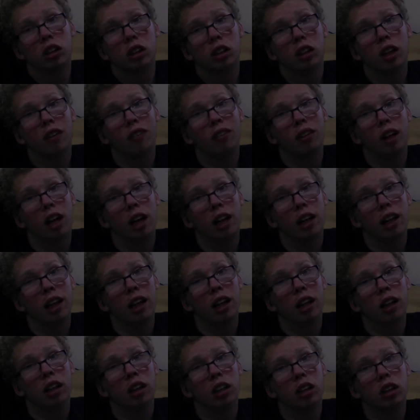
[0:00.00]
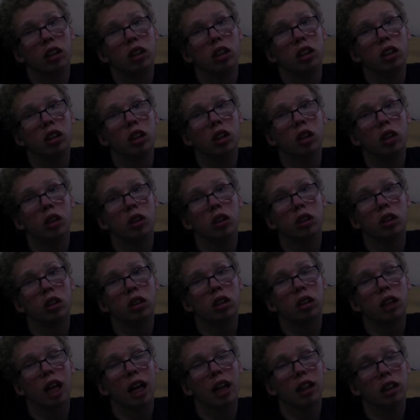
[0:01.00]
stuff like that, to
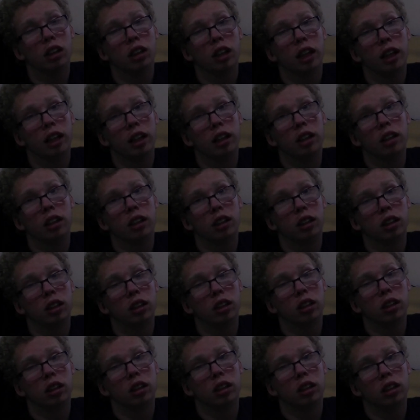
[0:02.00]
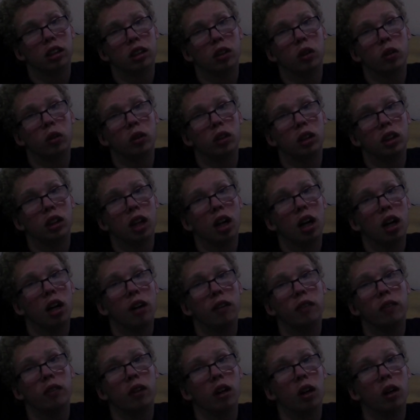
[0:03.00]
use that sort of
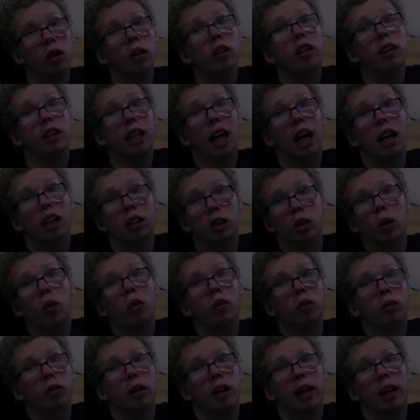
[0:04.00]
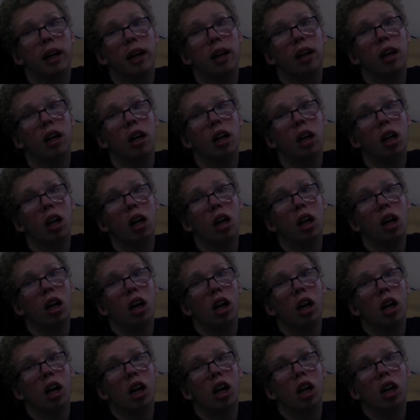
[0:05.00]
stuff, only that software,
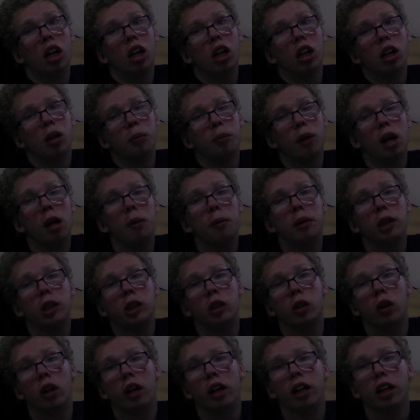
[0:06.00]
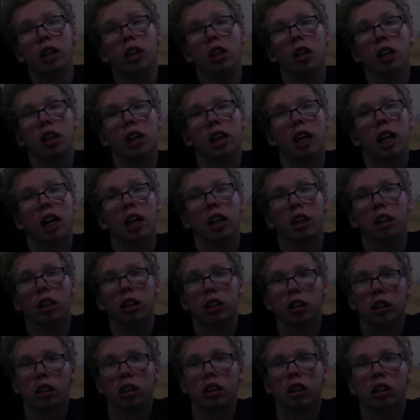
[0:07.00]
maybe try and look at
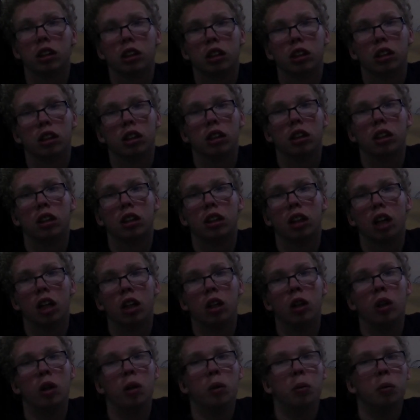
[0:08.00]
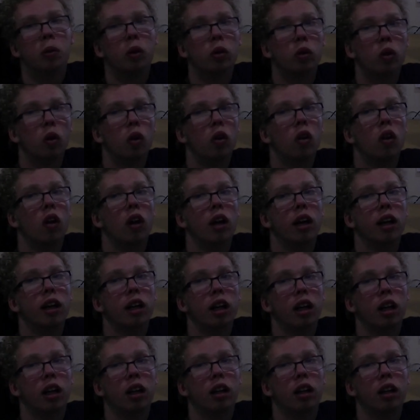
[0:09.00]
a new model like